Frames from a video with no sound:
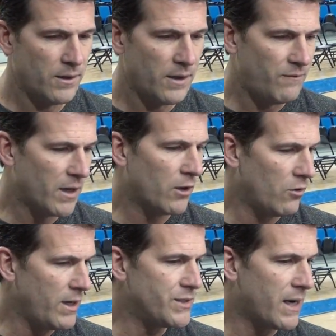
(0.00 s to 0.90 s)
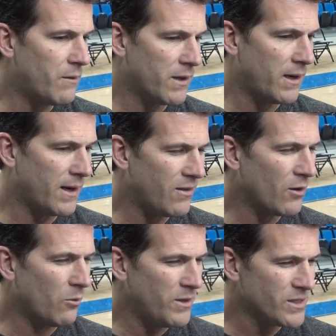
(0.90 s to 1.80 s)
know, they've done a great job with that. And I
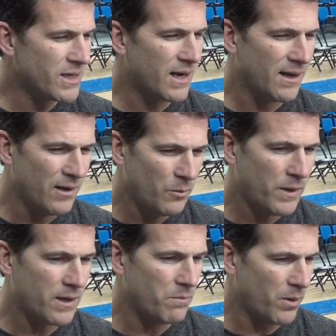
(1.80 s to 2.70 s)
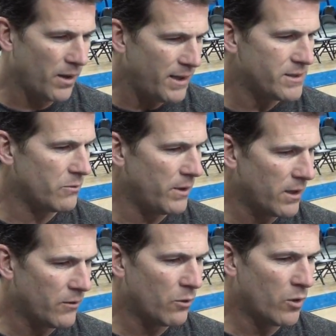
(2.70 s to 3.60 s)
thought we just got a little bit complacent. We
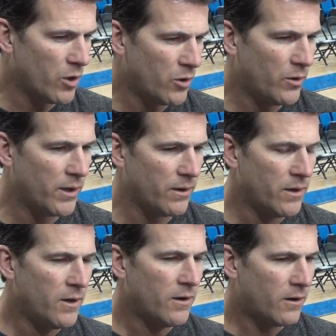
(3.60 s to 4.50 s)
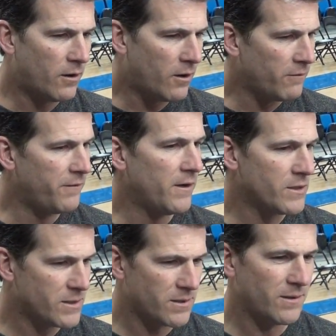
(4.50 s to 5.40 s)
got on the road, and our
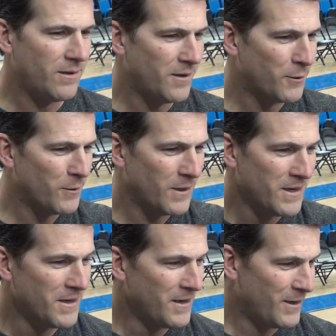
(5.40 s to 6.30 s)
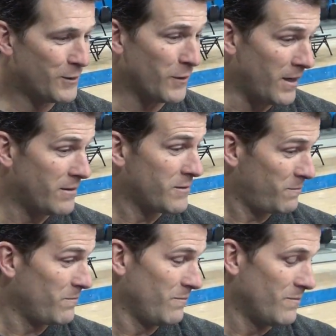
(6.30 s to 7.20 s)
offense, you know,
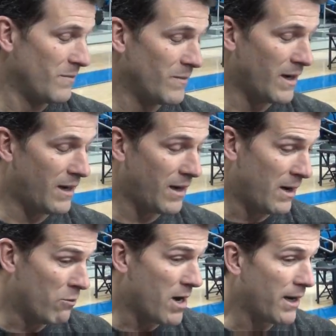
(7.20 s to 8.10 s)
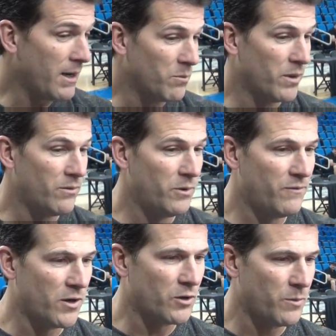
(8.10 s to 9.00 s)
it's ironic, but
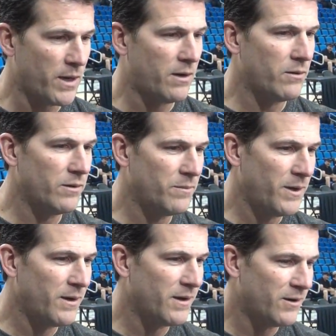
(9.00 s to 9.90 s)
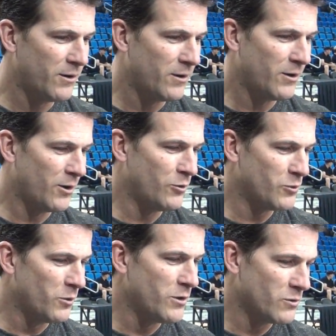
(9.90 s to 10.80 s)
we've talked about it being under
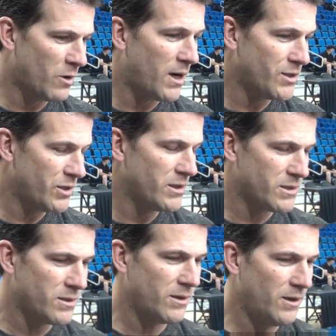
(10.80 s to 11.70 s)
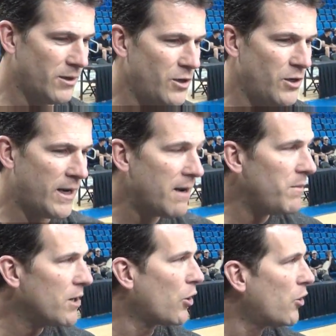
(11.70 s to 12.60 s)
Coach Wooden's watch. It's, you know, you can't
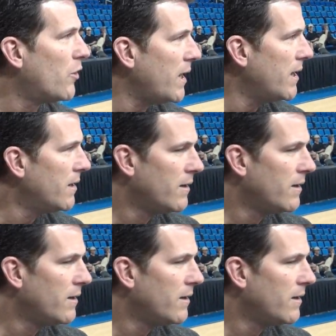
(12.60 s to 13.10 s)
be in a hurry.